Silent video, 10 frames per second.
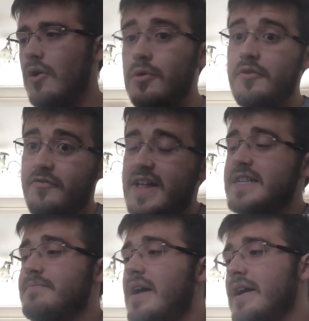Or a
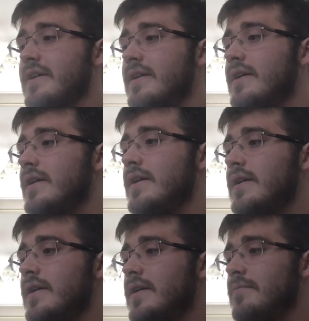flashback?
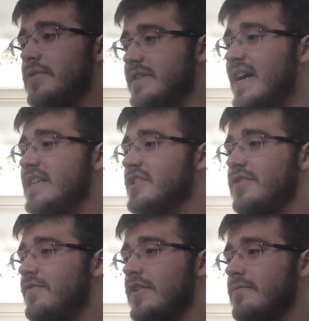But that's
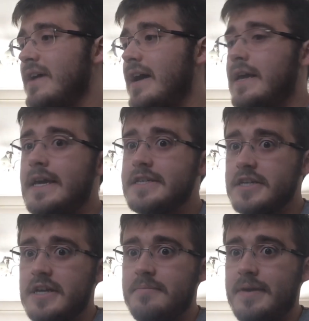confirmed that he's going
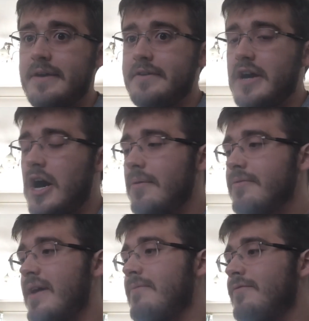to appear in a
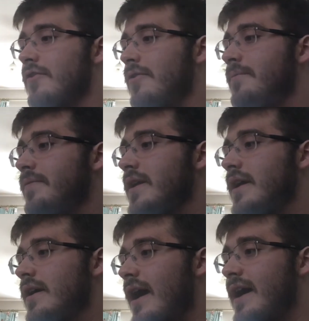hologram form
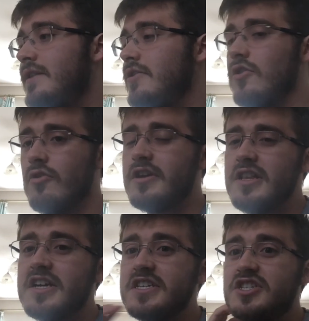and looking
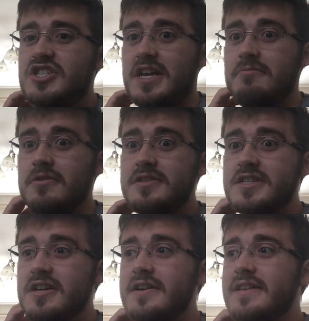like his G1
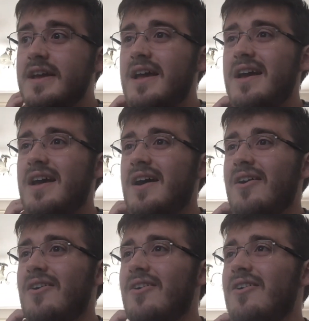design.
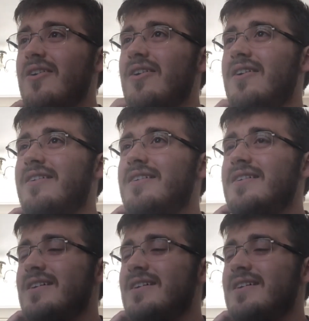Oh,